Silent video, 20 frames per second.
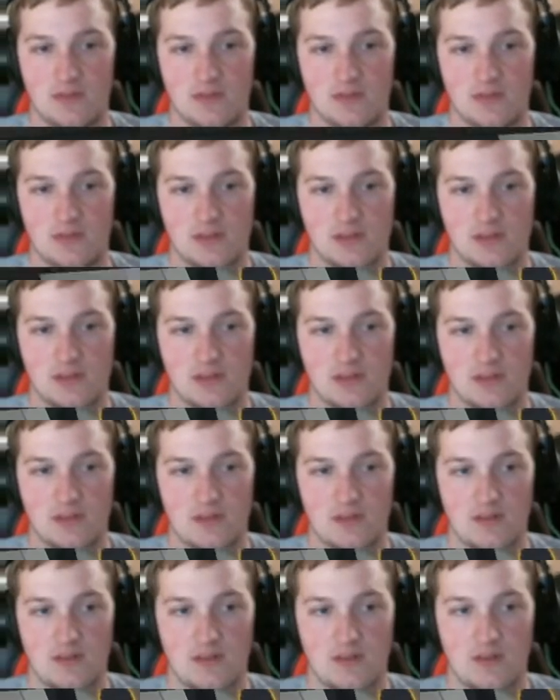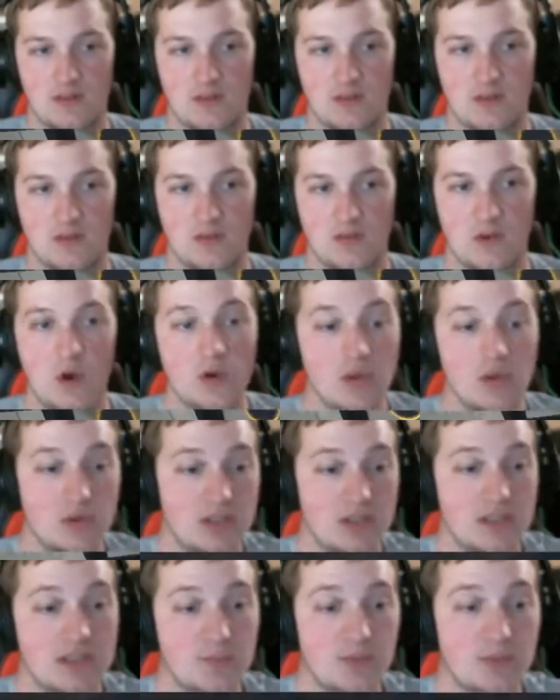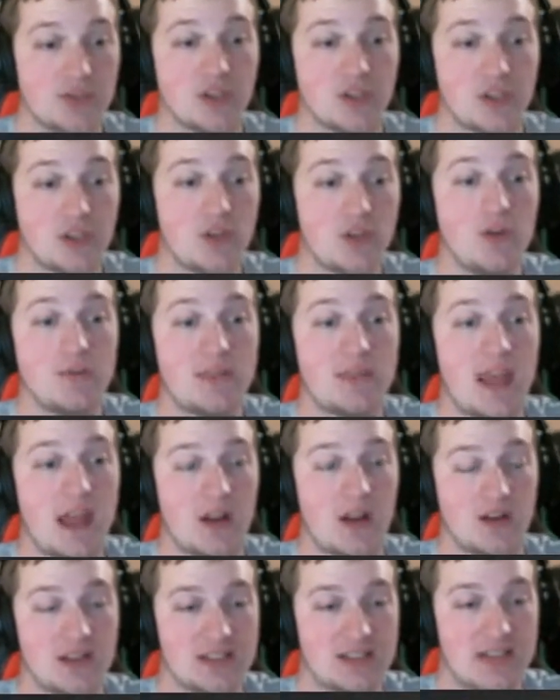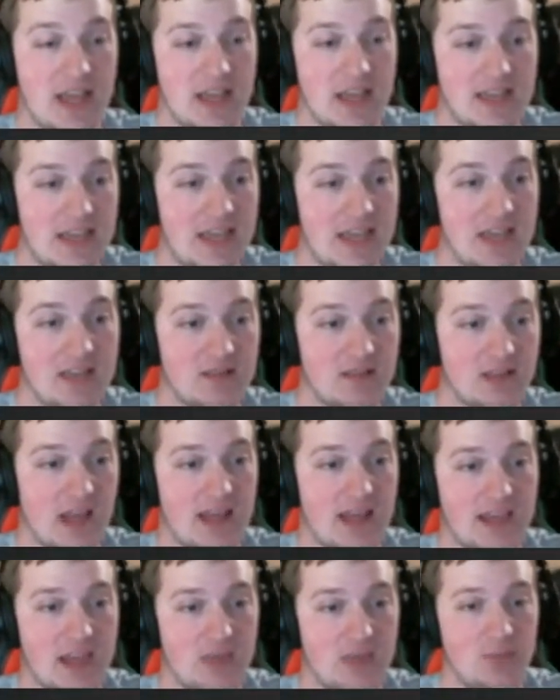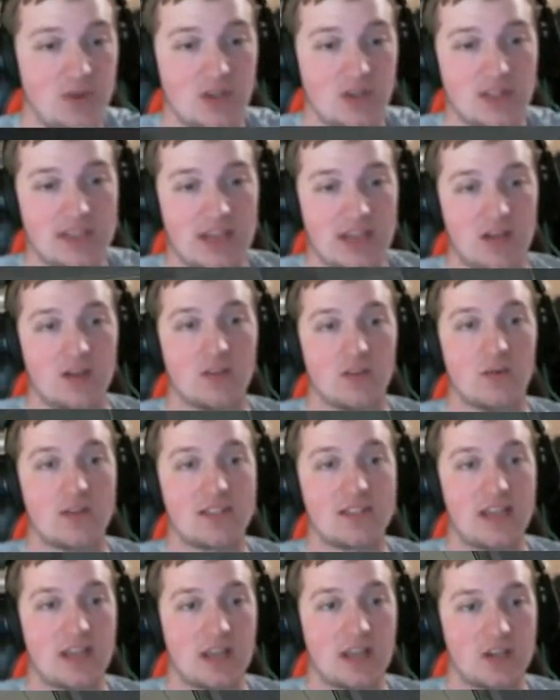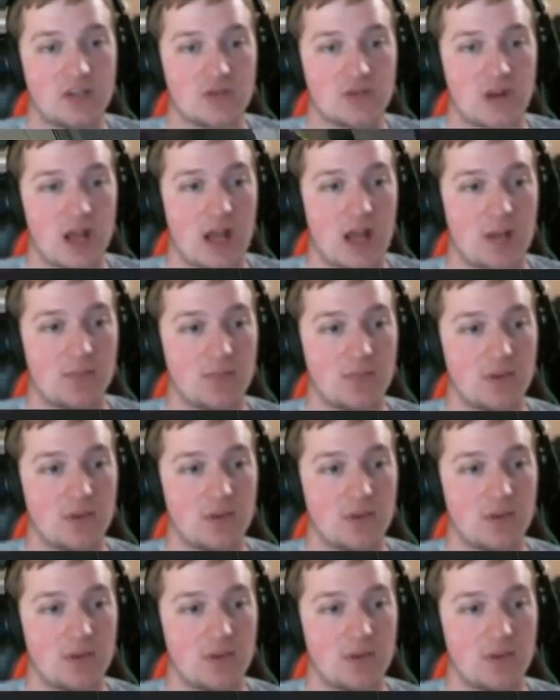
That's what I'm gonna do. Cause I no, you need to put the around. cube down because I can't. I can't put it down. Otherwise, I gotta gonna... drop.